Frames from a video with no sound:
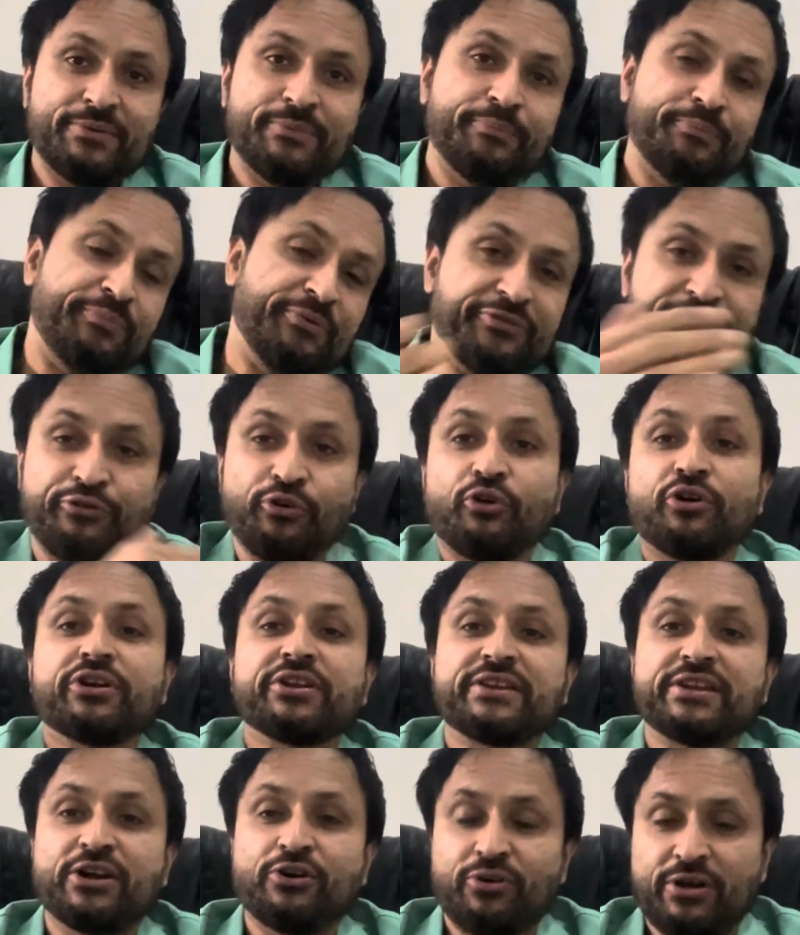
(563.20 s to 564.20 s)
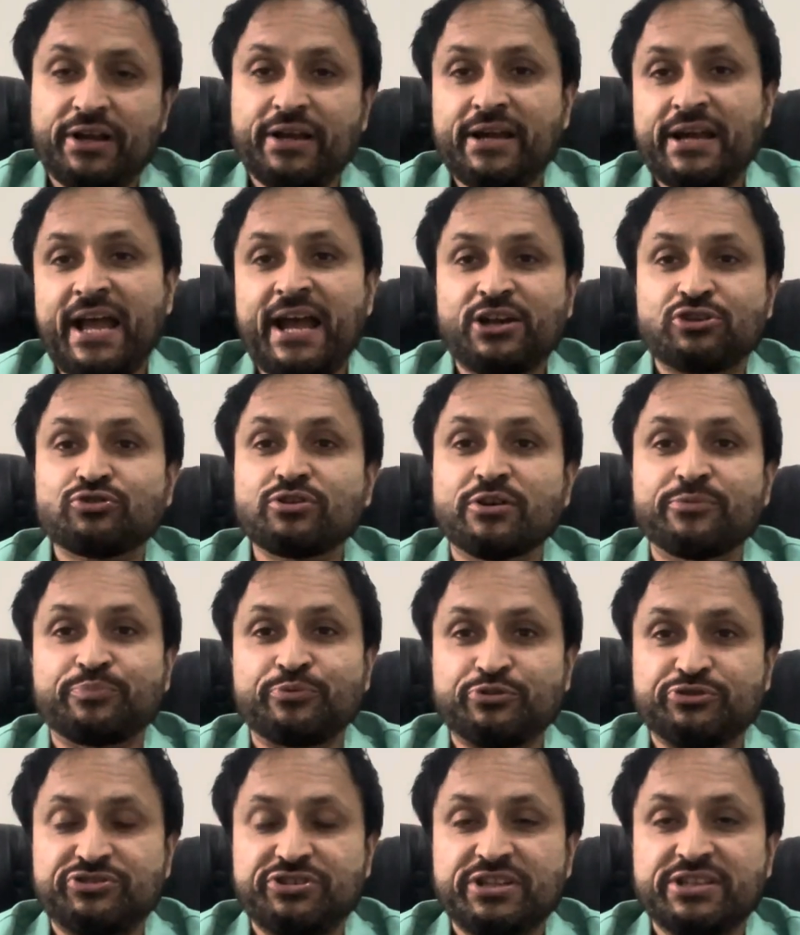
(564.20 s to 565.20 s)
before your actual
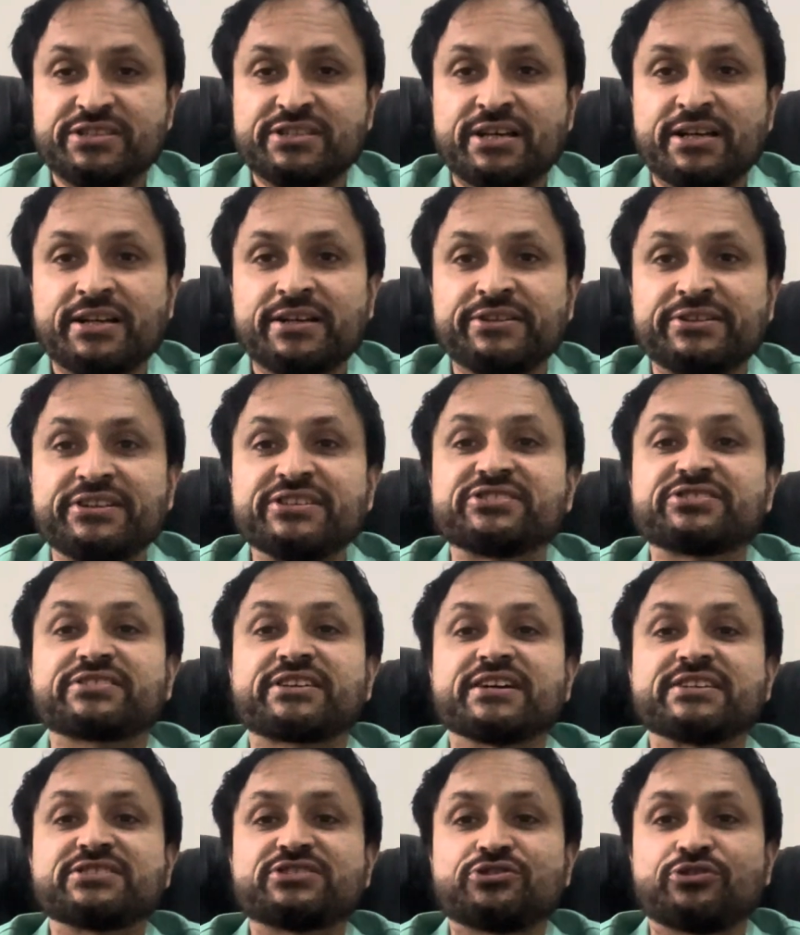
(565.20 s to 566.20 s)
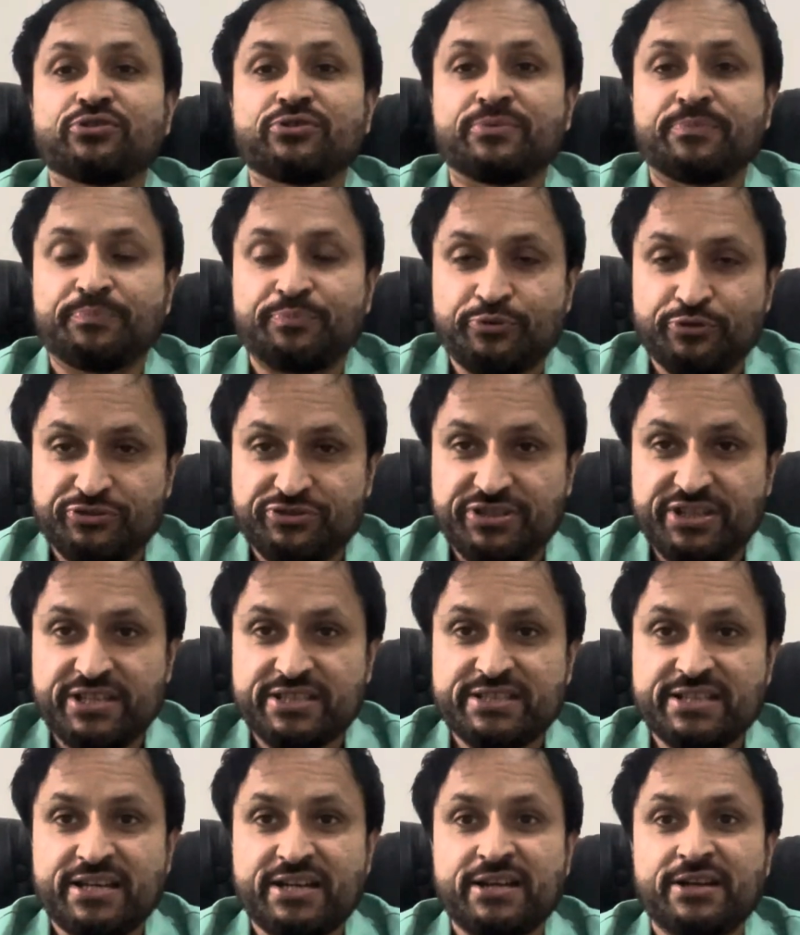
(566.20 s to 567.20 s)
procedure, discuss your
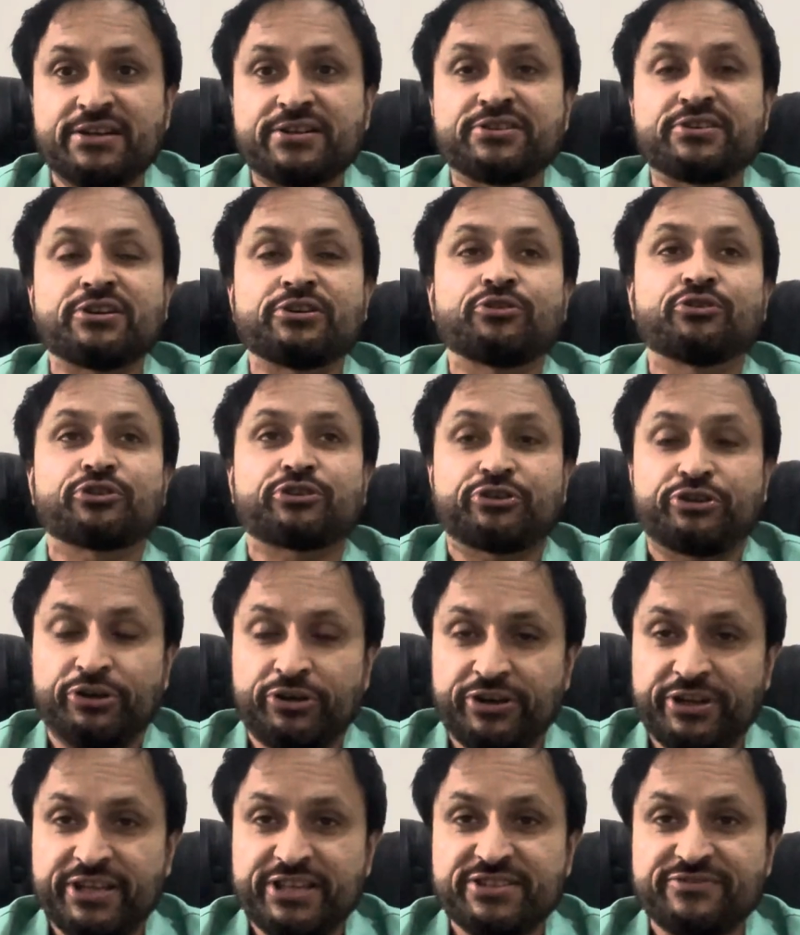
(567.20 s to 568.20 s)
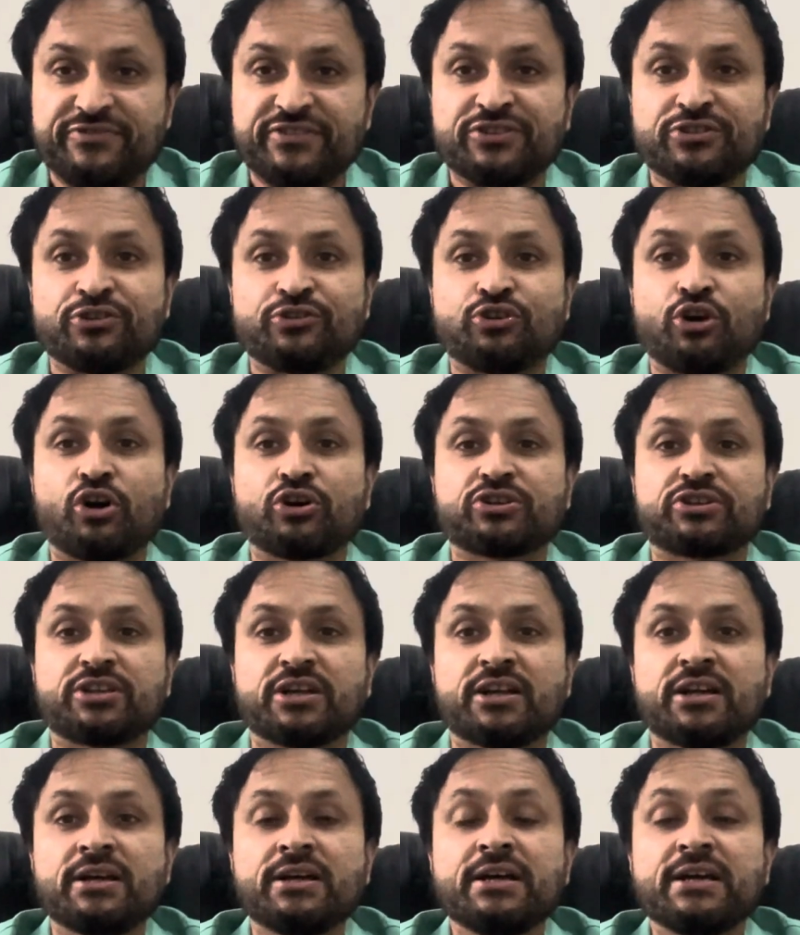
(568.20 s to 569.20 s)
procedure, your queries with the
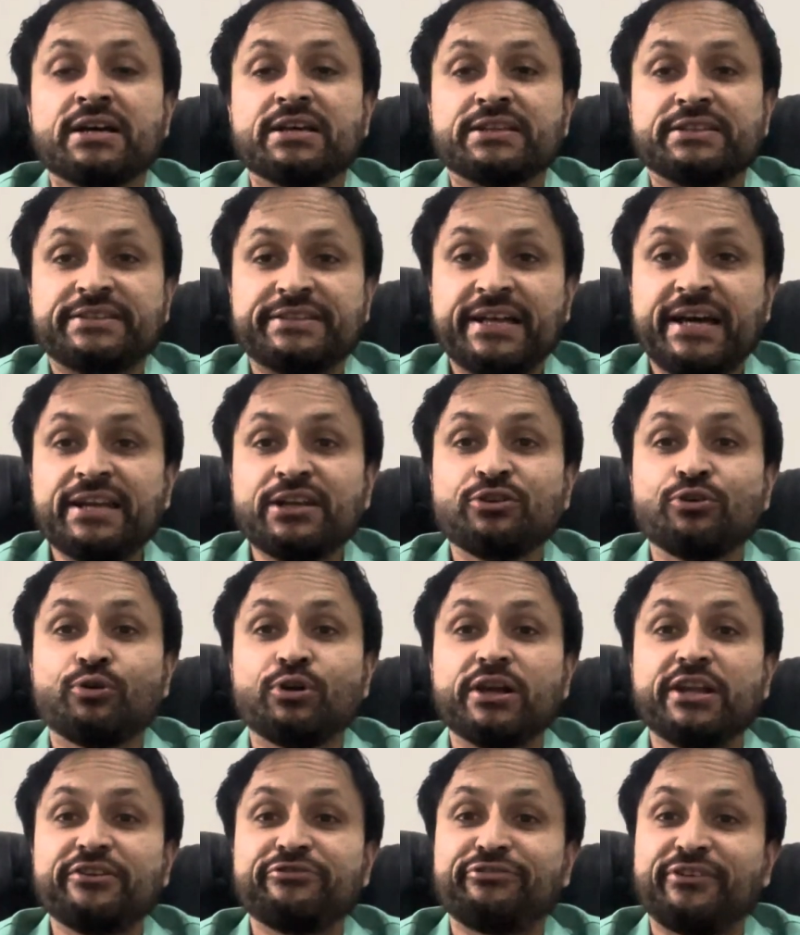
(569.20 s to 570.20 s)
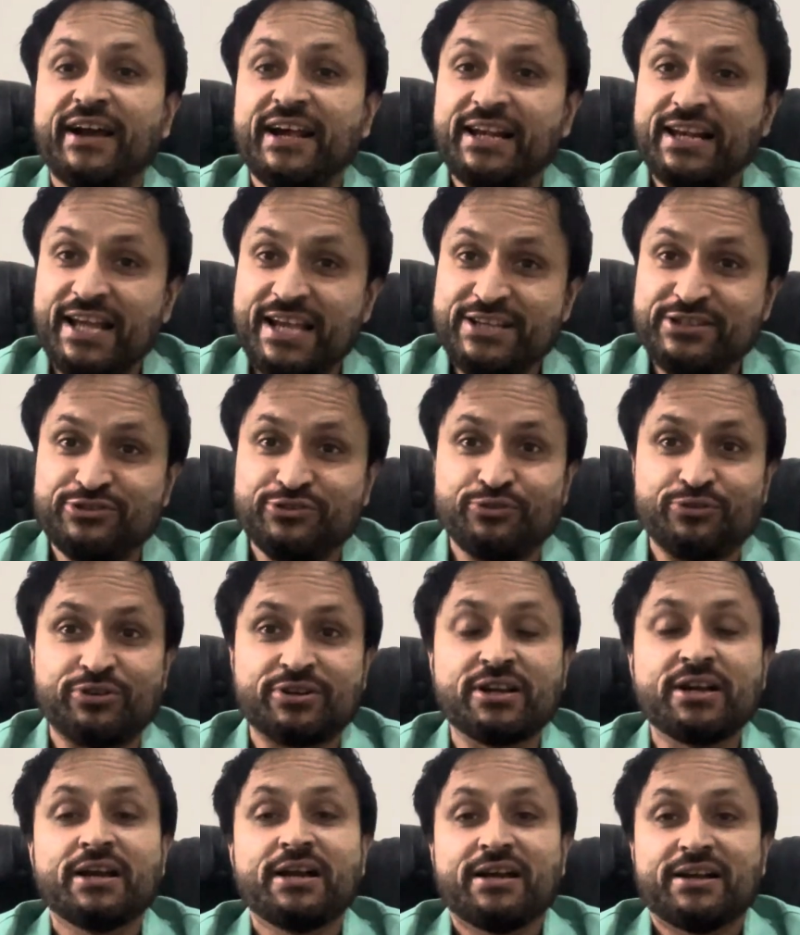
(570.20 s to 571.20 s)
doctor, then only finalize
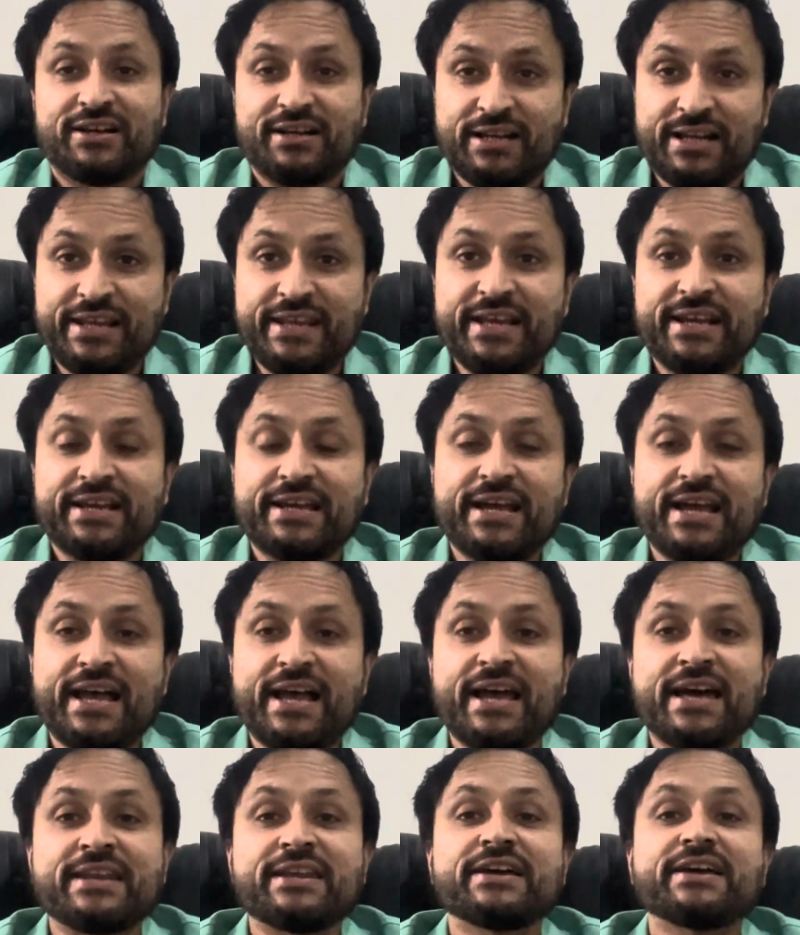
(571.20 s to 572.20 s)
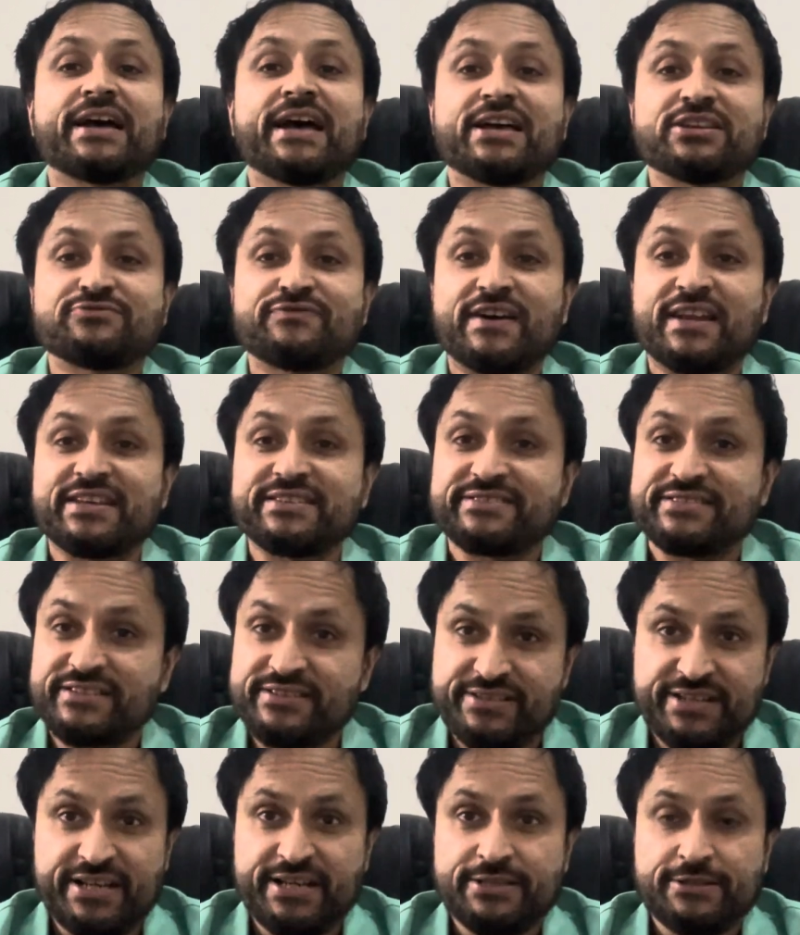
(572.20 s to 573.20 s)
your clinic and as well as the
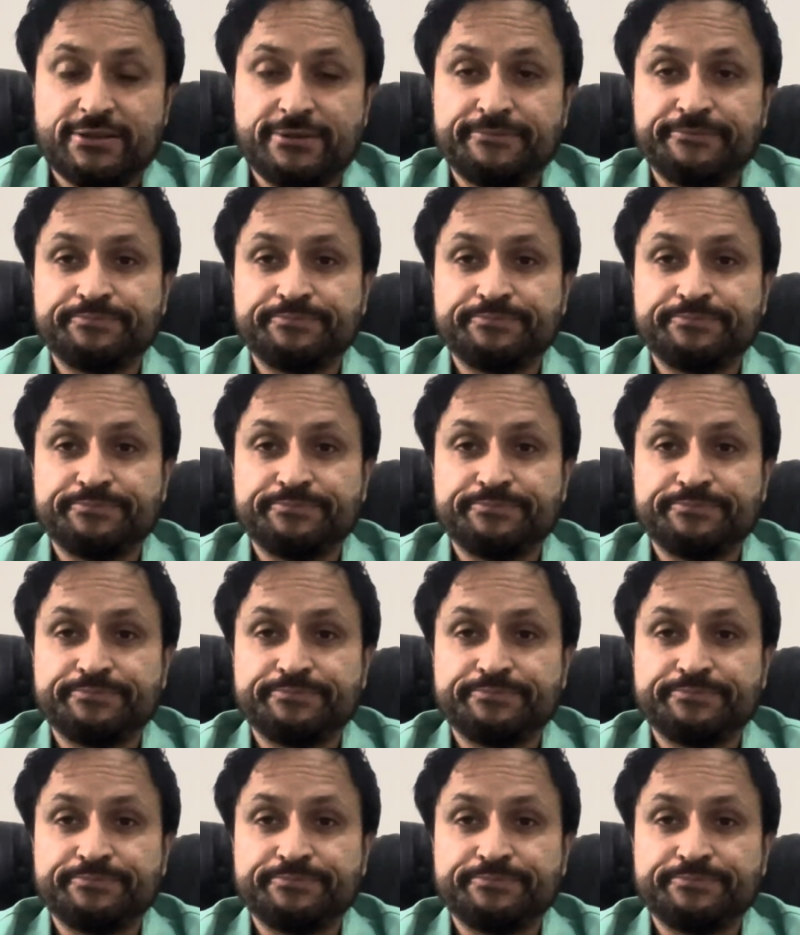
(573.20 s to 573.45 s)
date.